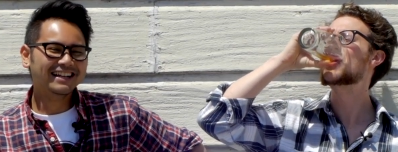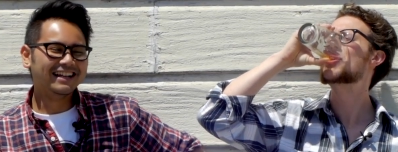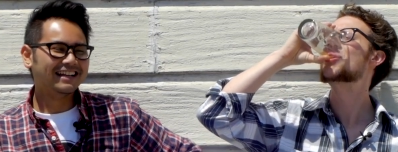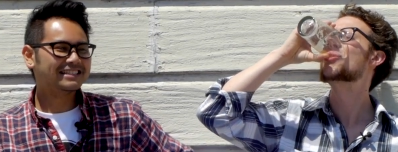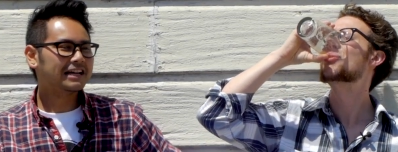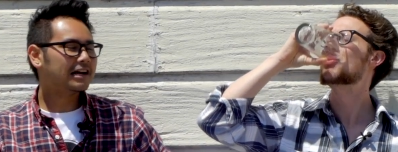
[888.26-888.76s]

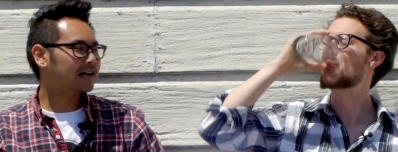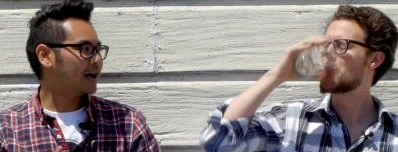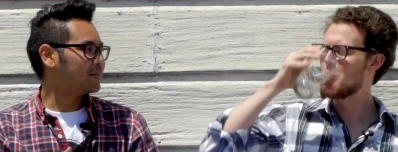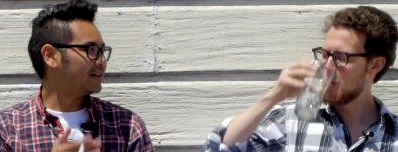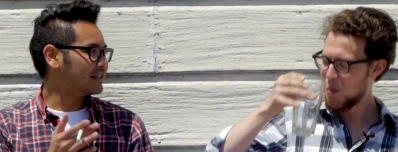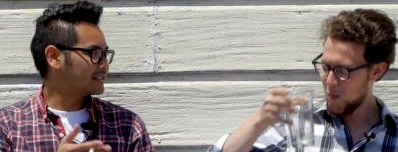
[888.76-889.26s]
Speaker 1: it's
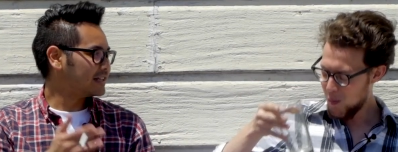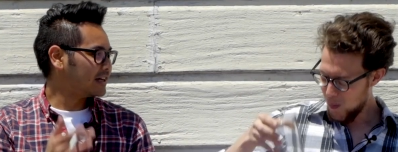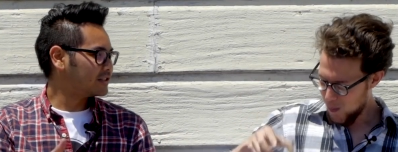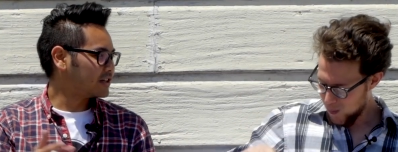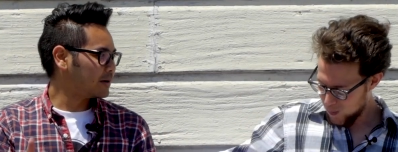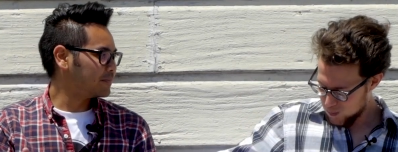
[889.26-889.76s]
not. I mean, it's
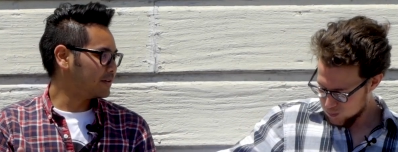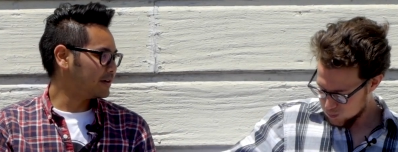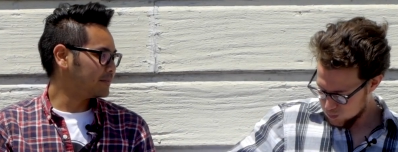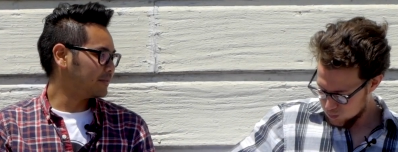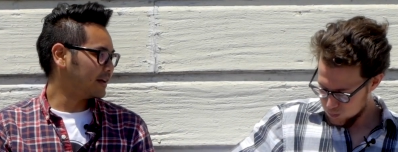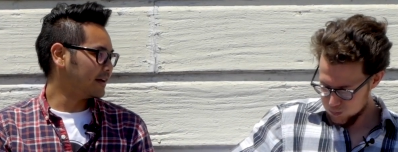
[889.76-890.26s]
not chopped
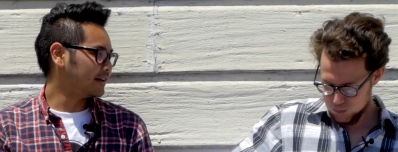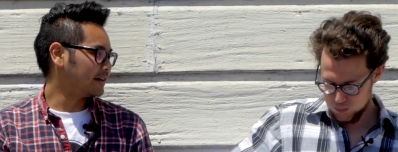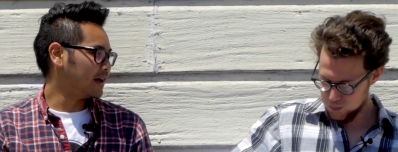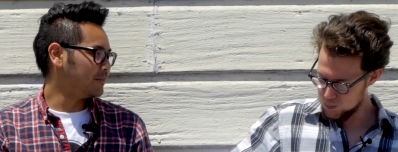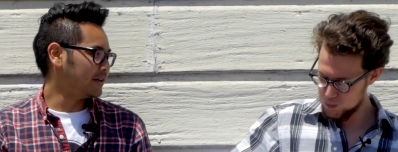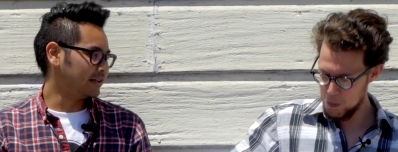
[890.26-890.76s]
up.
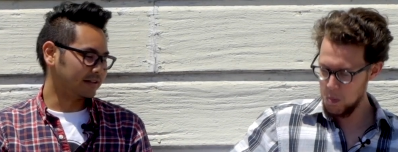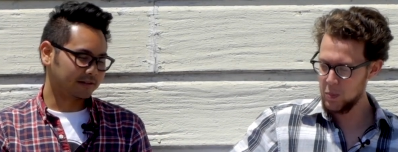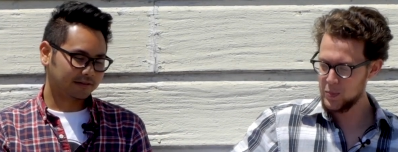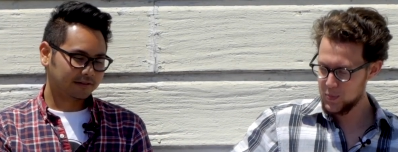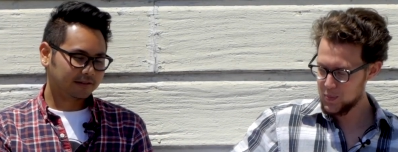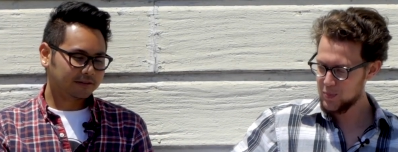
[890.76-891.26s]
Like, I
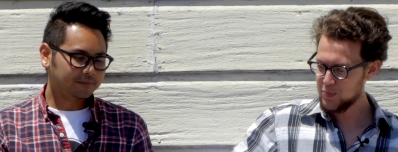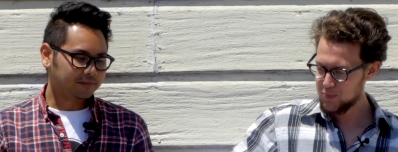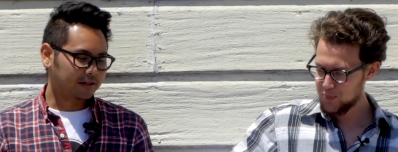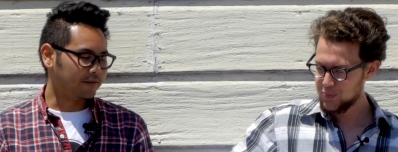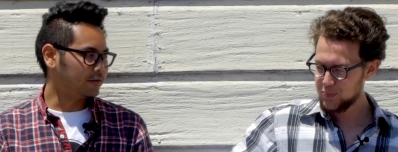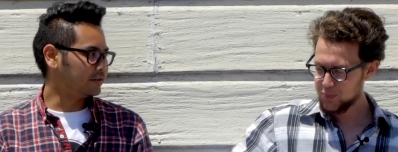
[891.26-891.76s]
mean,
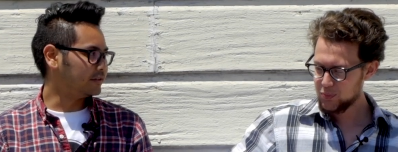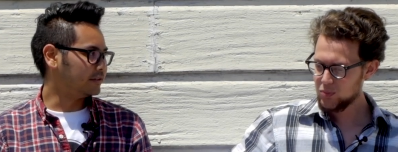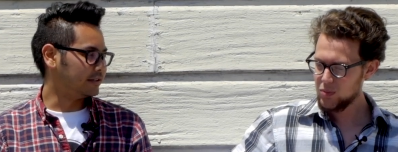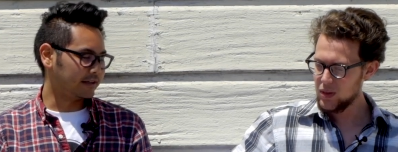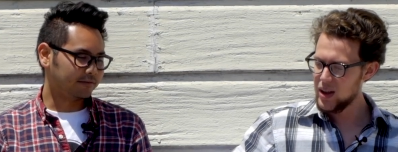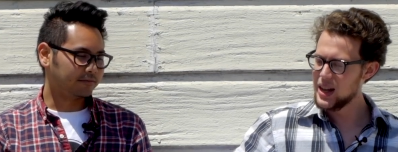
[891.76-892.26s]
mm. if you
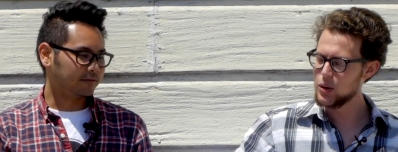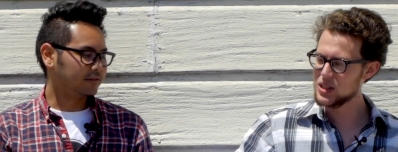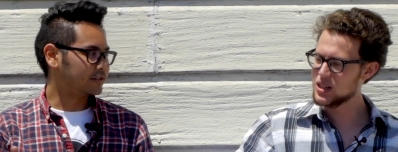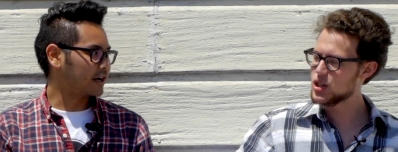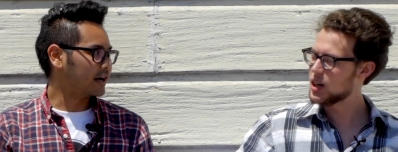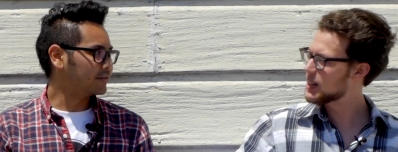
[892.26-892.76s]
did. And it
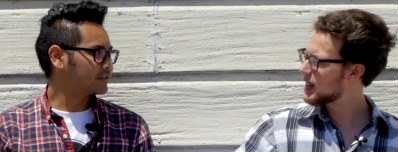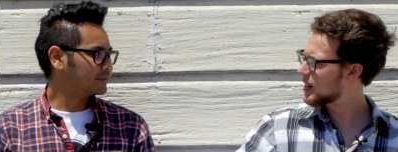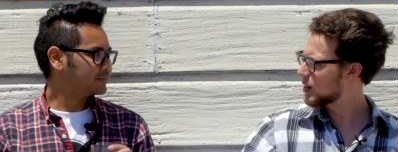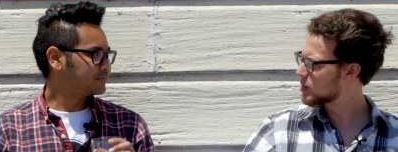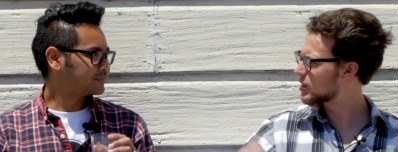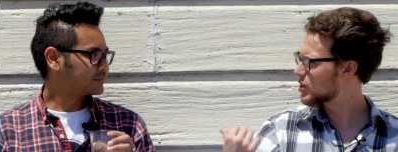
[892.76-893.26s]
was a
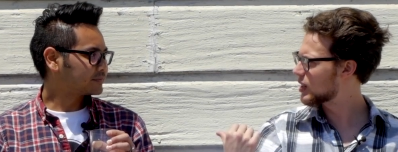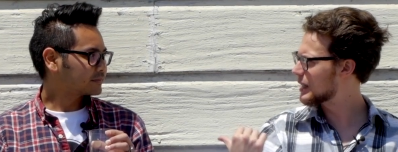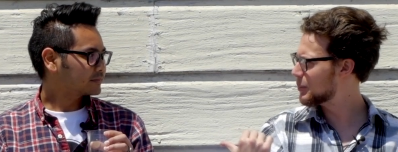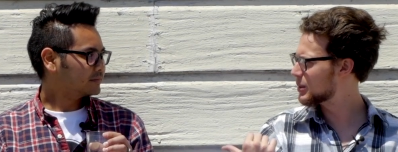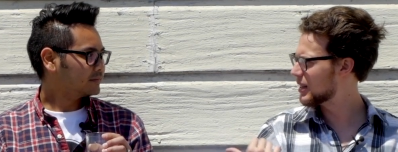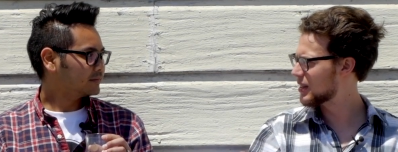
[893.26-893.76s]
chunky.
Speaker 2: It was a
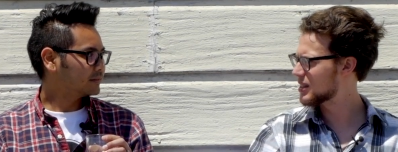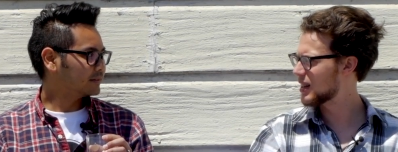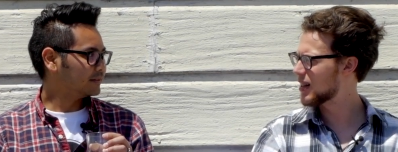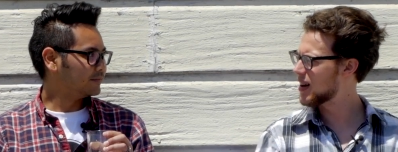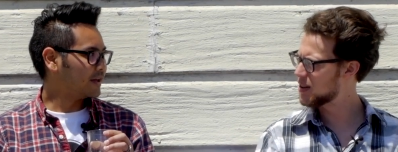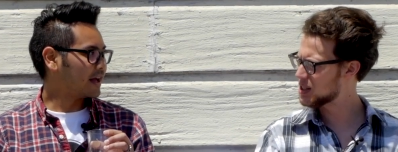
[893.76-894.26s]
chunky potato
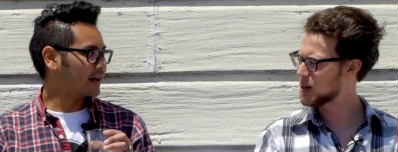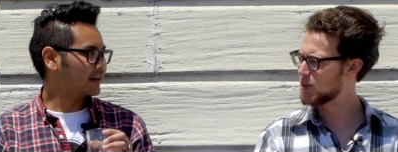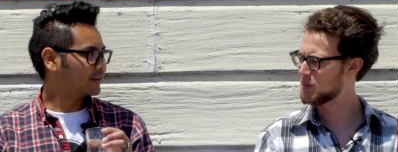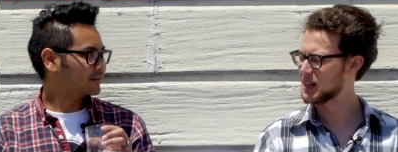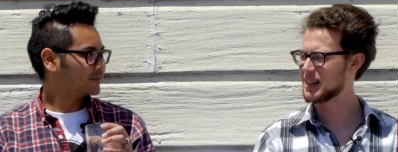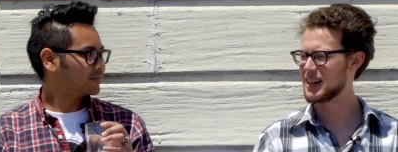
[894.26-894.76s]
salad. I yeah. Know
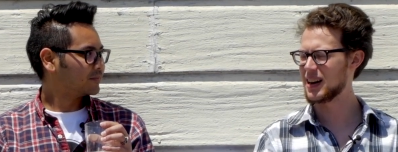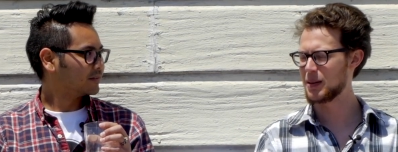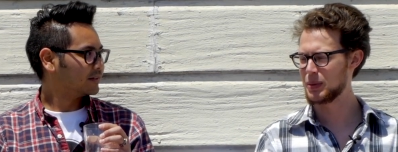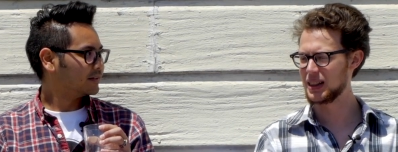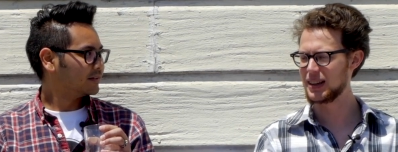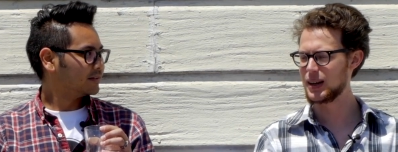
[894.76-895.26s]
some of them can
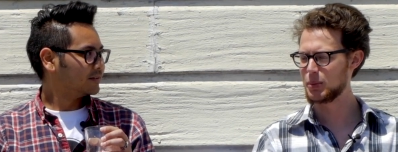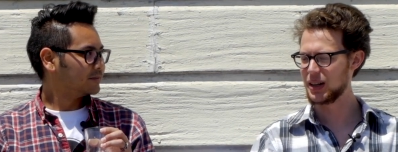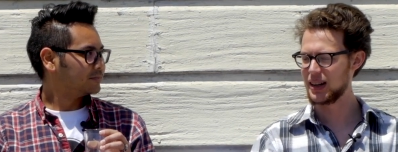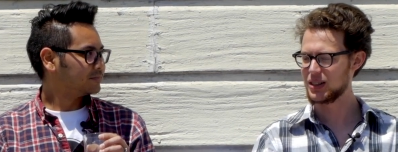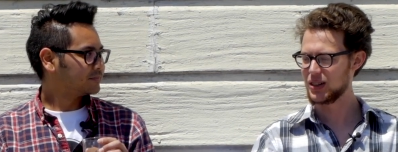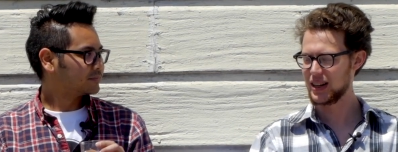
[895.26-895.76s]
kind of be lame
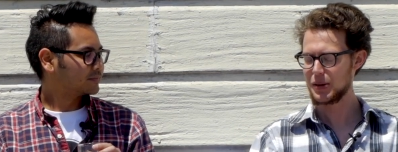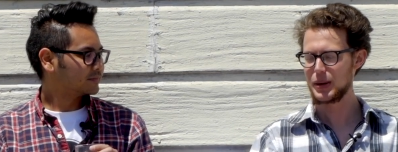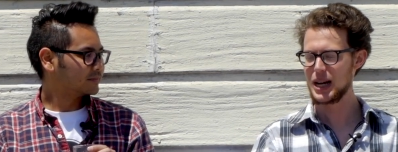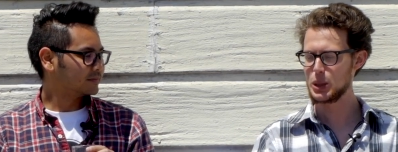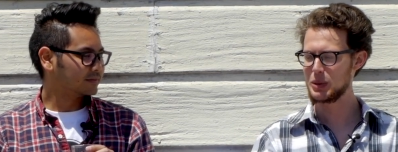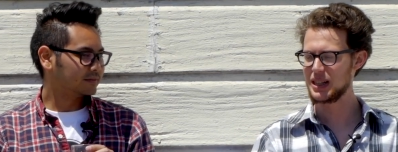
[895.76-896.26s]
and like do like a
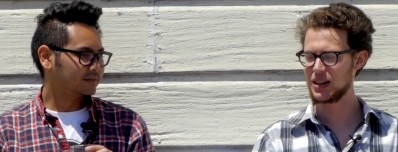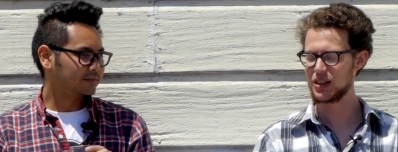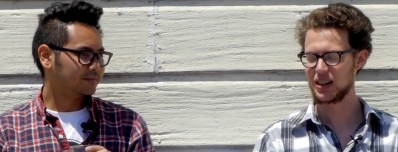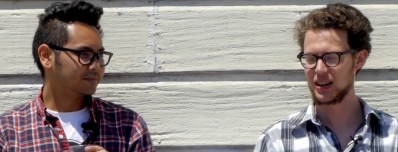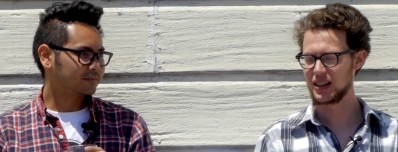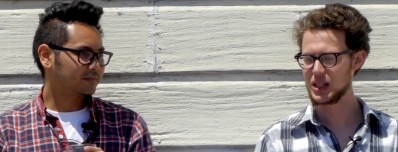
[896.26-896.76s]
mashed
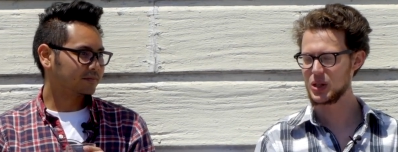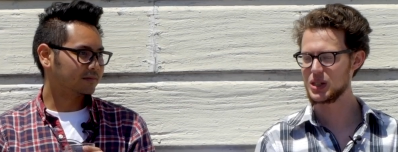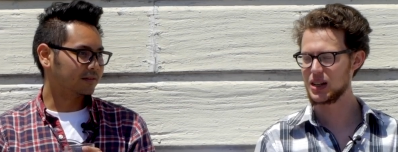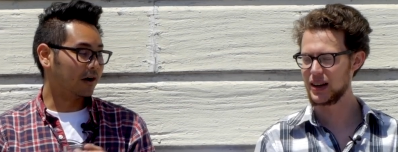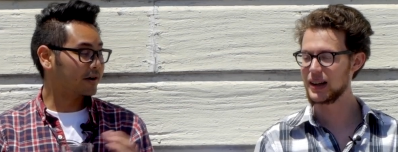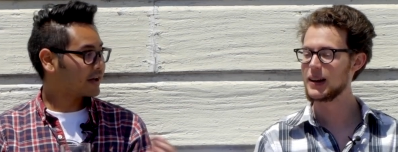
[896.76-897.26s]
potato thing. This
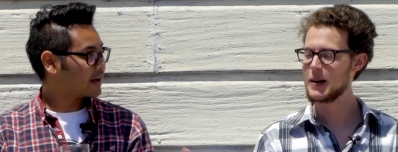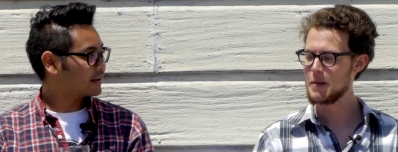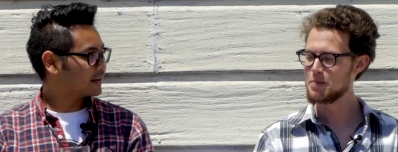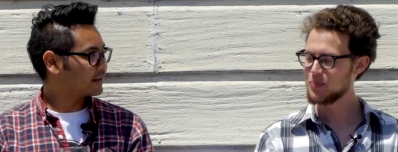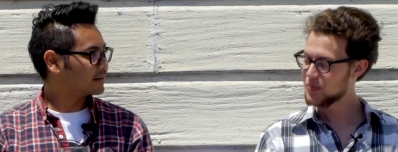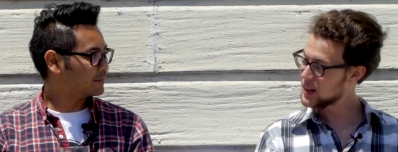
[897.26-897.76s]
was like. Oh
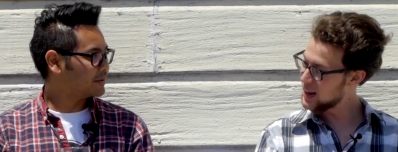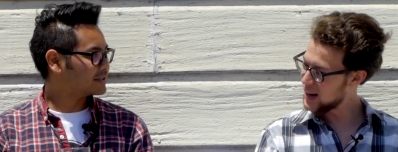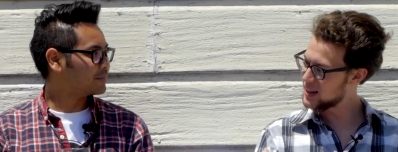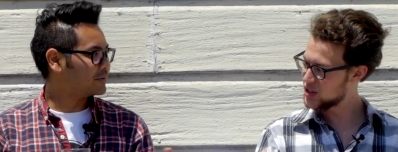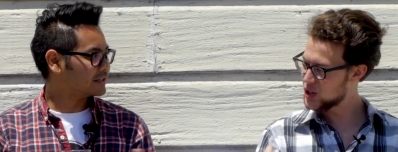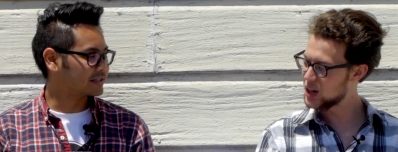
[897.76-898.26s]
yeah, like the
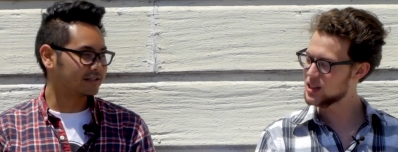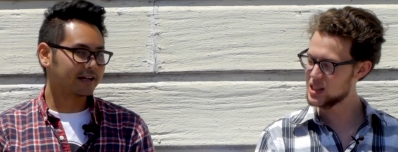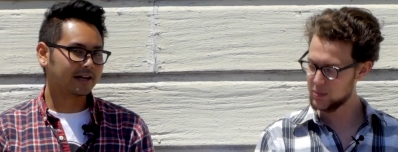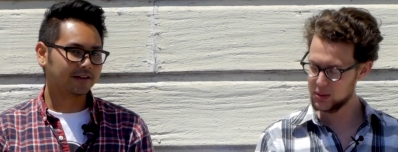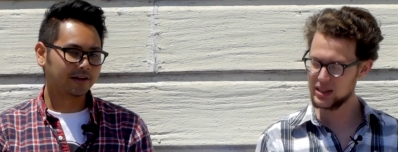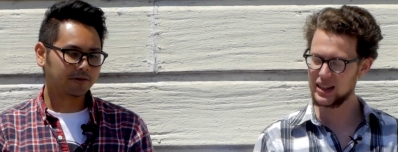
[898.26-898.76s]
bits and pieces.
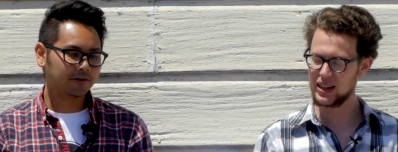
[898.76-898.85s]
Yeah, they